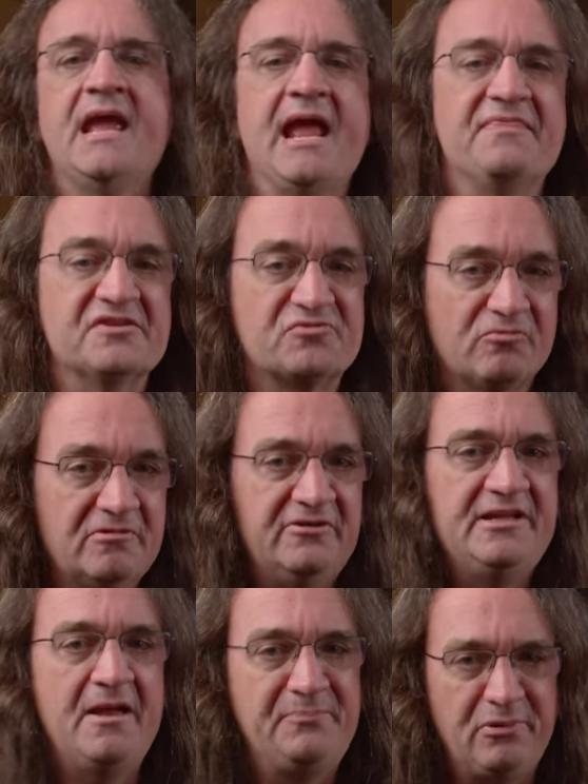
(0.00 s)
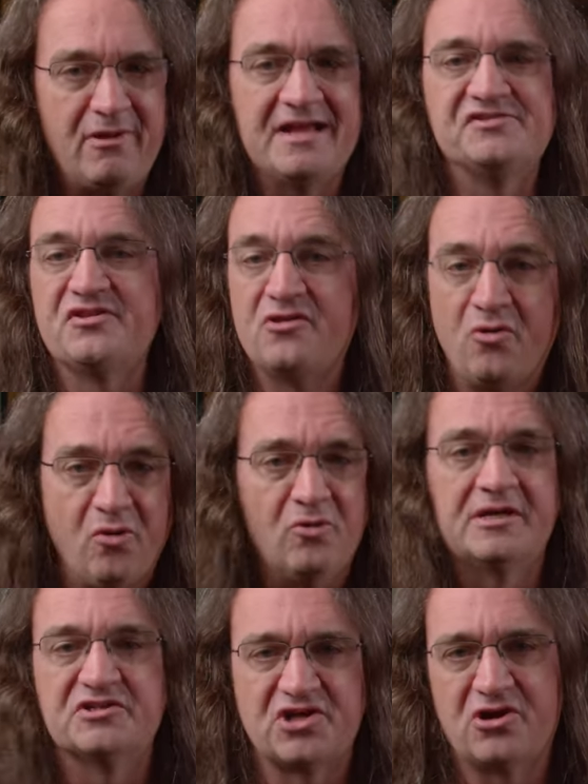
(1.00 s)
And this really applies to the whole
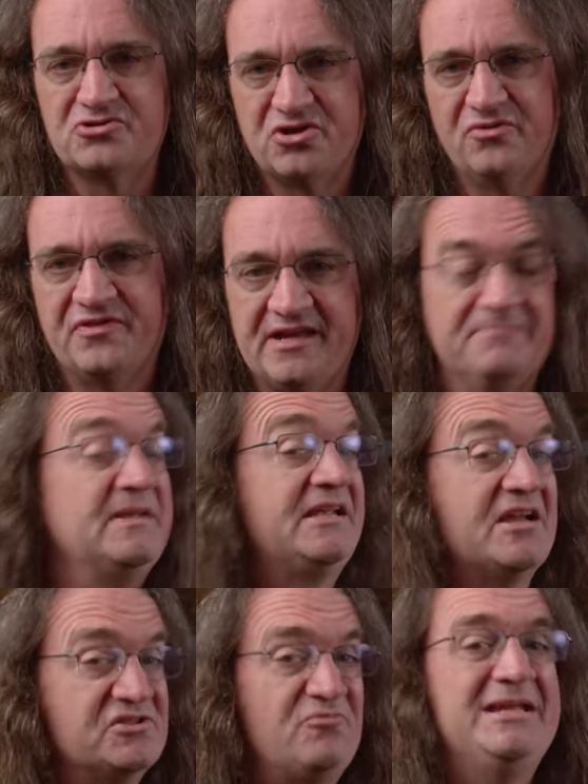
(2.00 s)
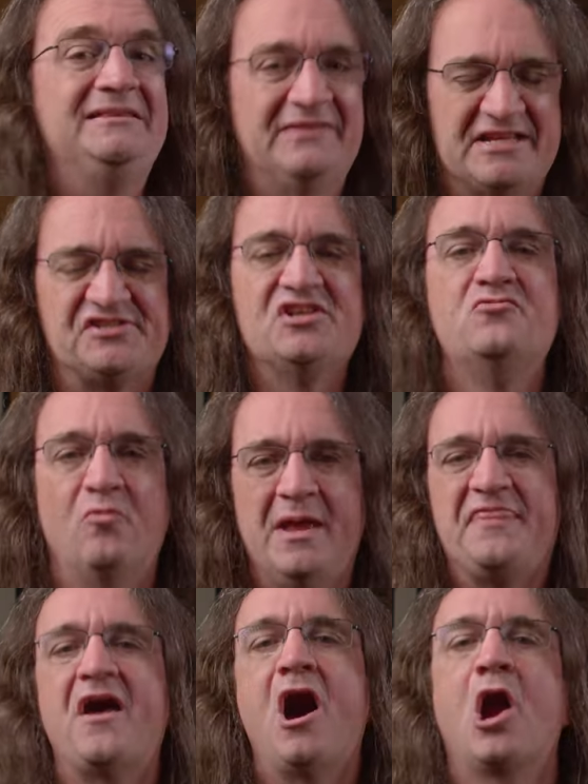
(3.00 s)
guitar tone thing because we listen
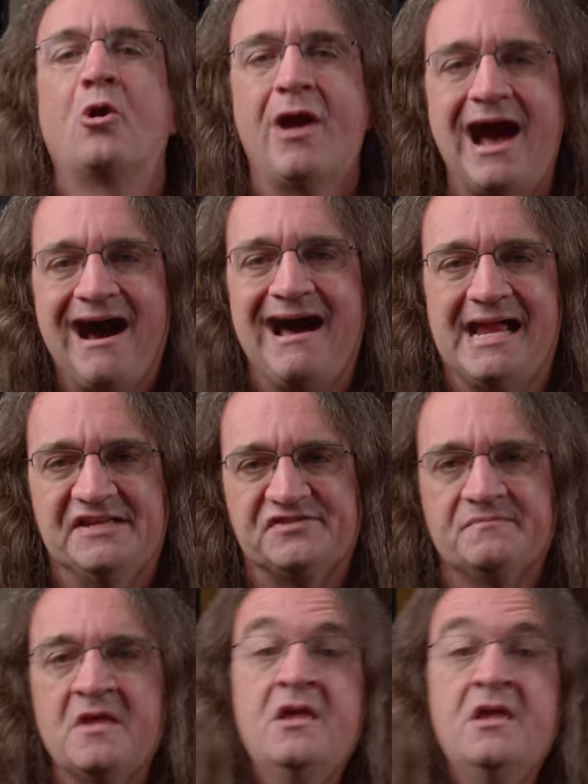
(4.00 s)
with our eyes.